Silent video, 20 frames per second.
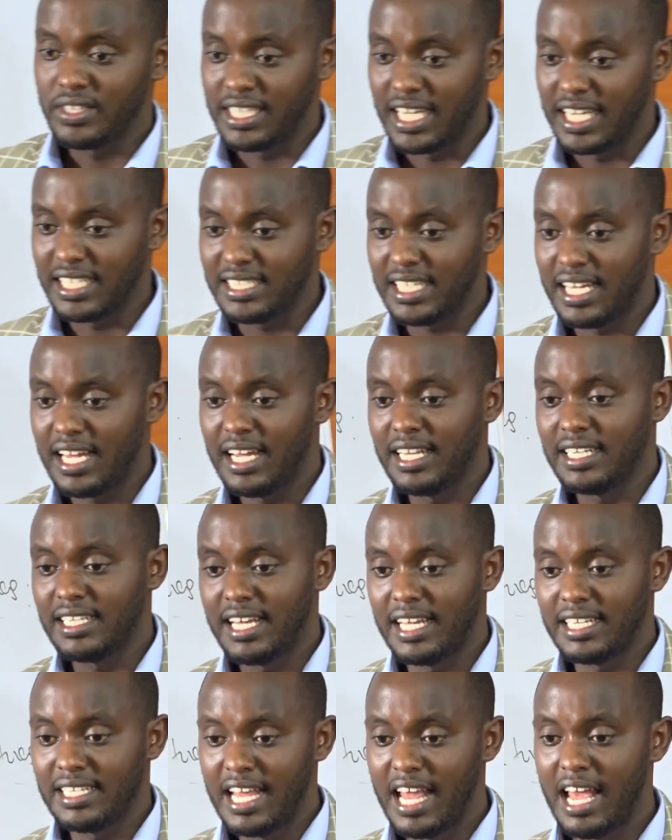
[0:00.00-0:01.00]
data
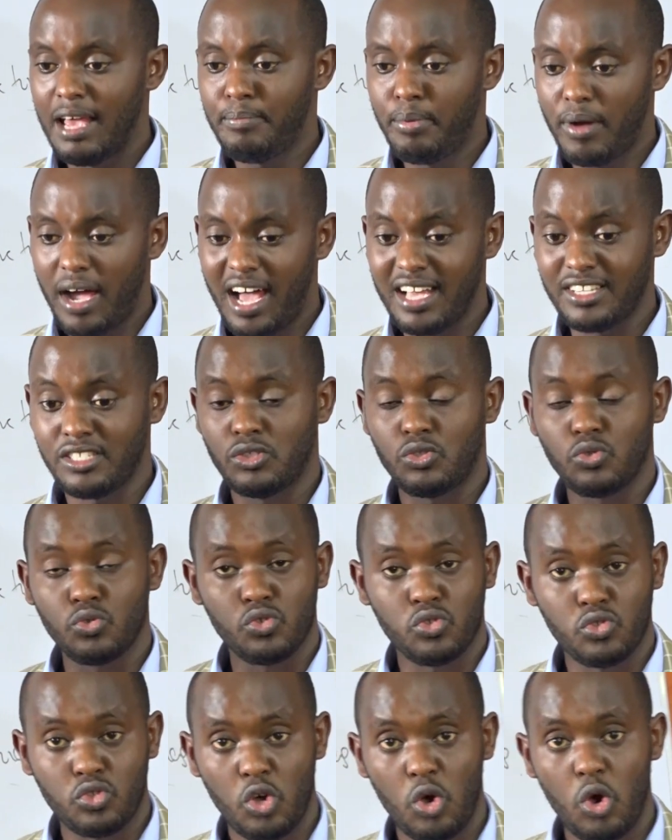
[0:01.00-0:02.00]
that help us to
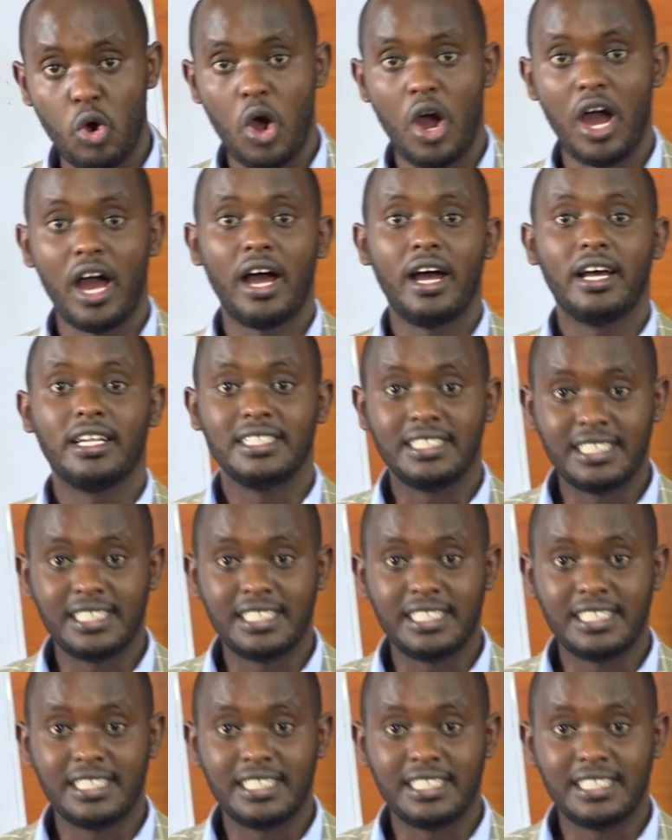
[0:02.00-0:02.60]
store